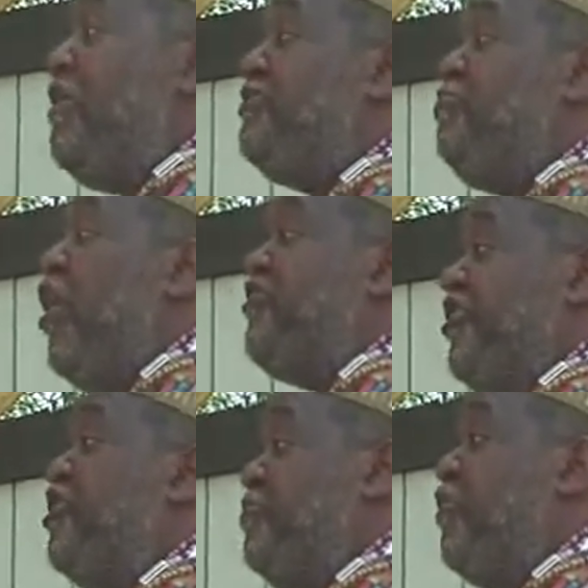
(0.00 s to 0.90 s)
must march
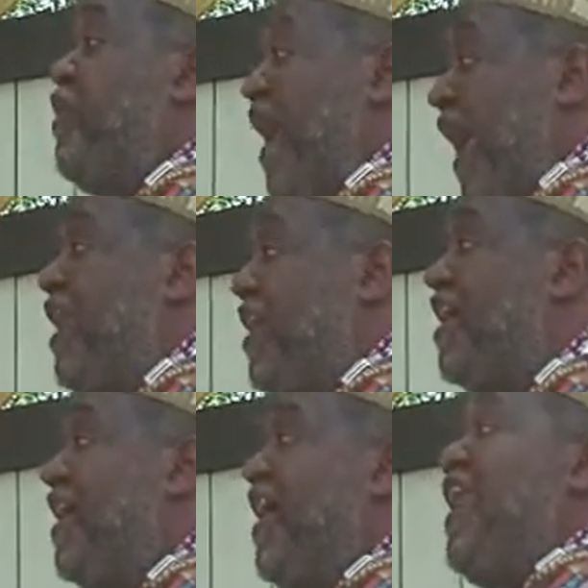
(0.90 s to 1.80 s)
in the parade,
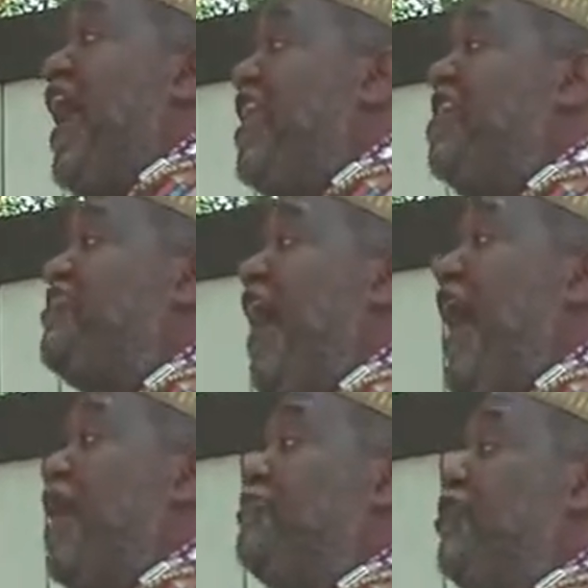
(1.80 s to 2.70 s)
and I need
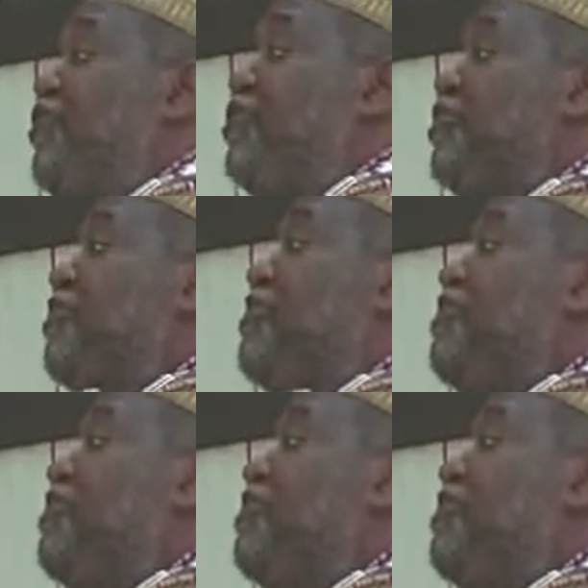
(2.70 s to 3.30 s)
time to